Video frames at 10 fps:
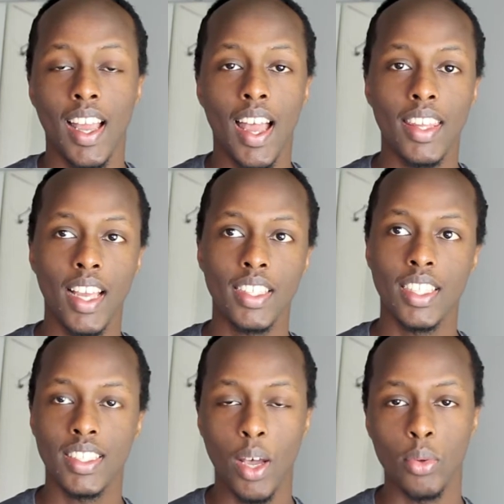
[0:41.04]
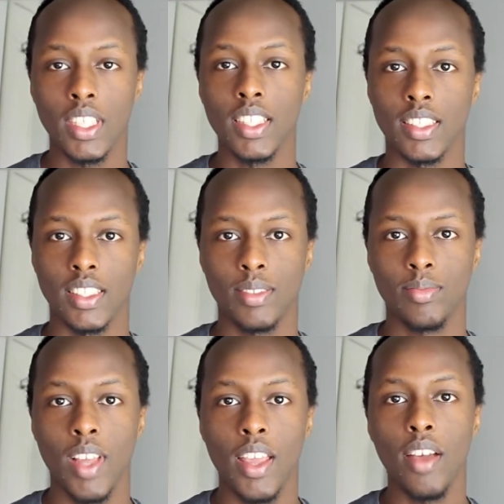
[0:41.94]
And that's just how it is.
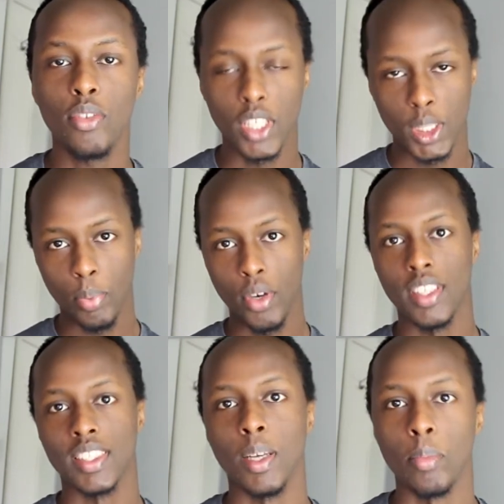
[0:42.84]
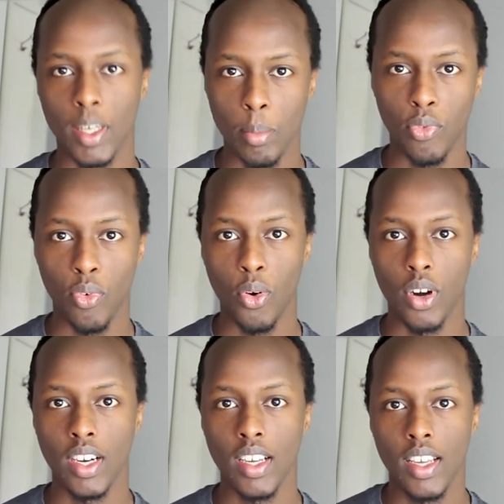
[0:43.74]
You have to experience something
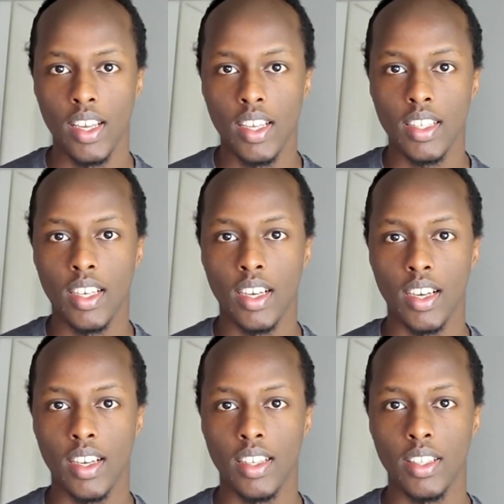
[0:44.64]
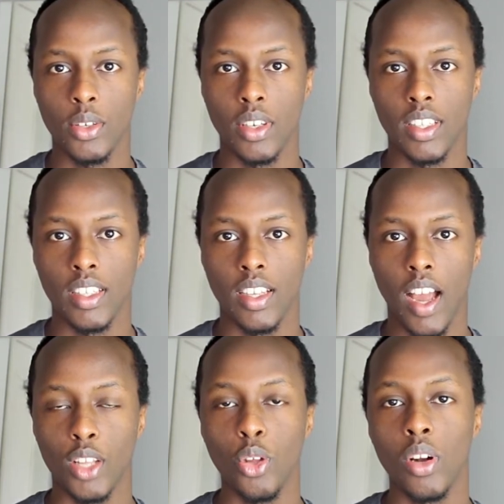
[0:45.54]
before you can
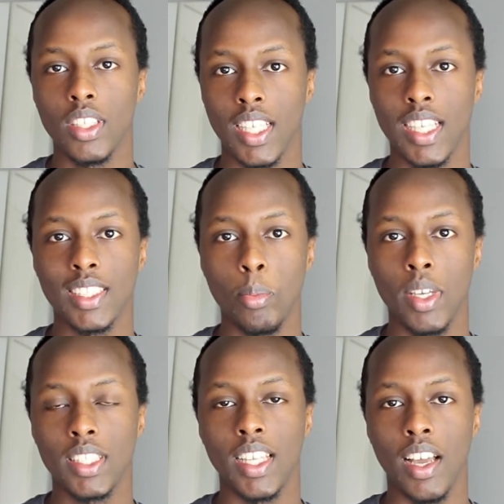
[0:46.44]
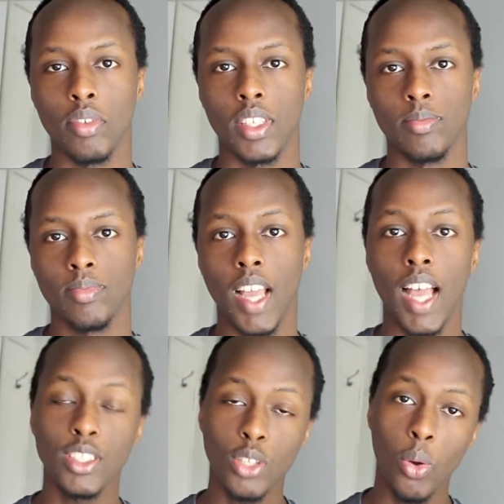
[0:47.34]
acknowledge that it's the best thing ever.
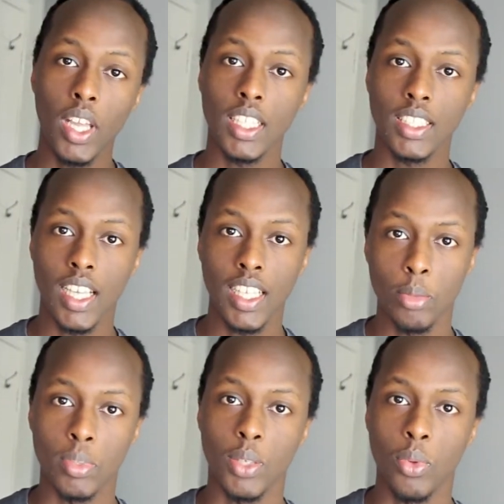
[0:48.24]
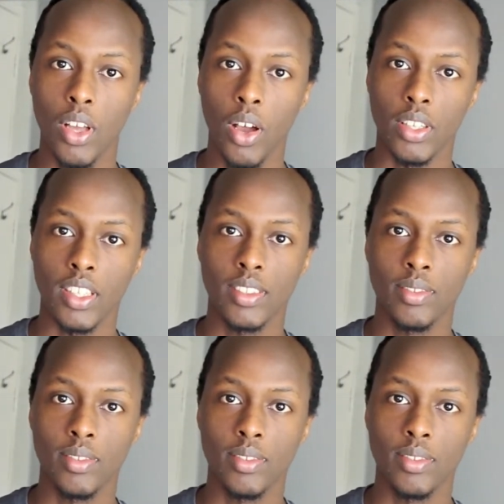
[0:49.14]
And so is intimacy with God.